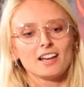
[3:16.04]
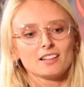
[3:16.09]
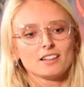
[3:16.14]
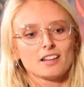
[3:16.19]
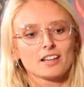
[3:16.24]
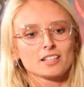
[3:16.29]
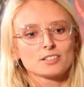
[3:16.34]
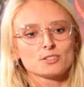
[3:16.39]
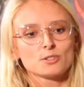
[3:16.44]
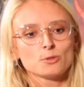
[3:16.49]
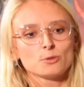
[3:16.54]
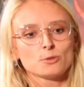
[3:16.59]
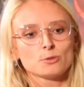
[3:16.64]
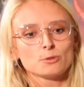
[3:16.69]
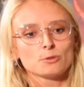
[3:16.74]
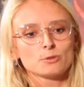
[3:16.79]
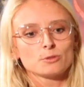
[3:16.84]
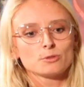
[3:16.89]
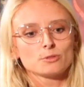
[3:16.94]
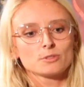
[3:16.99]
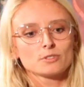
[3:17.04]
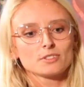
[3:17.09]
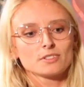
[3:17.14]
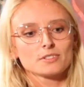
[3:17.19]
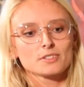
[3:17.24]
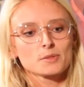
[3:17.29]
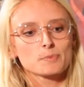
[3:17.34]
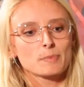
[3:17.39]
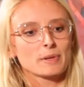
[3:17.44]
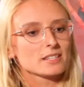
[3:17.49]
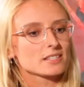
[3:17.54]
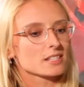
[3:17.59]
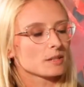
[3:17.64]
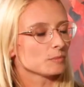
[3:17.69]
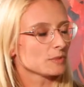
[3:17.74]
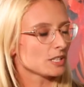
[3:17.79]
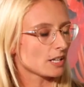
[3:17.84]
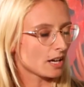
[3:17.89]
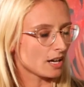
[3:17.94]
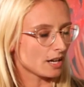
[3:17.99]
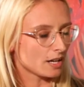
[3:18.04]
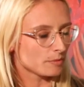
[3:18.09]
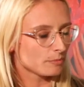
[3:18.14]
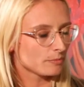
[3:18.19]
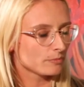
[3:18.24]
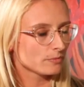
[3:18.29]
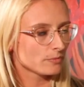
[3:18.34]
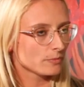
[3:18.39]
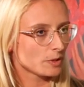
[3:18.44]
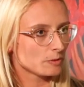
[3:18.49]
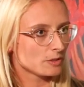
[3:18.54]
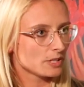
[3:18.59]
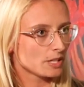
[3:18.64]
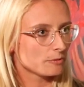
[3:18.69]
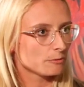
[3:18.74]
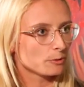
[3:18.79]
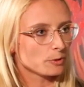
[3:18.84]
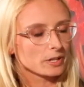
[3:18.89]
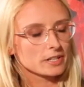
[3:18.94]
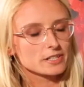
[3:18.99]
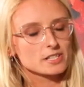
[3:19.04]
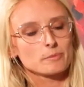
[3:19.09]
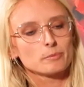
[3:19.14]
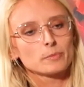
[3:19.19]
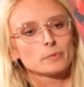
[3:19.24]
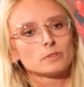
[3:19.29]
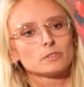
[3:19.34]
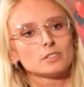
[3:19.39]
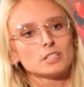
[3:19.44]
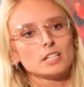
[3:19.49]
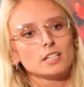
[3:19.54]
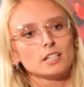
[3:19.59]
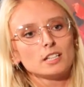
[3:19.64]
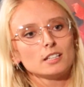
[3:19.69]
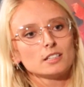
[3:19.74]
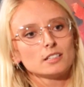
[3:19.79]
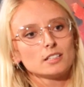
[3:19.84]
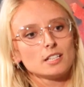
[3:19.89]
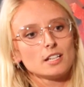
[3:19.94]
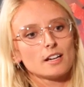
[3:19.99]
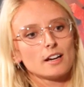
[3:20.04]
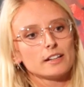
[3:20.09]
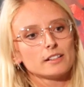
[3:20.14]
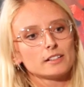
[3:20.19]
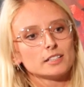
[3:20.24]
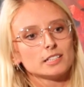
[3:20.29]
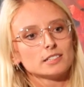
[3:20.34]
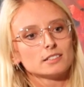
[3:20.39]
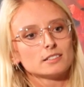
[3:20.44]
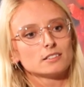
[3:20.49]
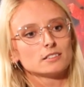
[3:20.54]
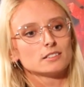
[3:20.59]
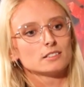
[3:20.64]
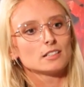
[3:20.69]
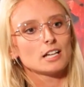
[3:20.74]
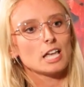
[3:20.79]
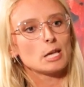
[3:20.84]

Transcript: I like to spend some time with them. For example, on the island, the